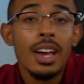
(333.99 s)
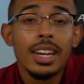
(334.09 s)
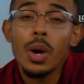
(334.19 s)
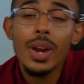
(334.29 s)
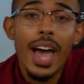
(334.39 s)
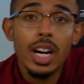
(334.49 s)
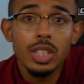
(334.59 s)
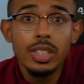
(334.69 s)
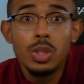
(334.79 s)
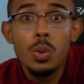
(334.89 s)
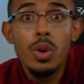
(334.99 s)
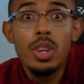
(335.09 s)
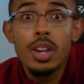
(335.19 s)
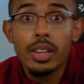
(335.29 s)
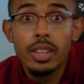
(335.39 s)
that would actually do
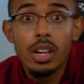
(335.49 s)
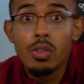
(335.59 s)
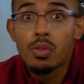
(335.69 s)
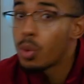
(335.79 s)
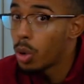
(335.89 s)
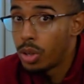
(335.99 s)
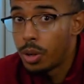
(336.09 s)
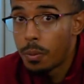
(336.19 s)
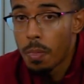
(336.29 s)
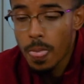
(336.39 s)
nothing for you.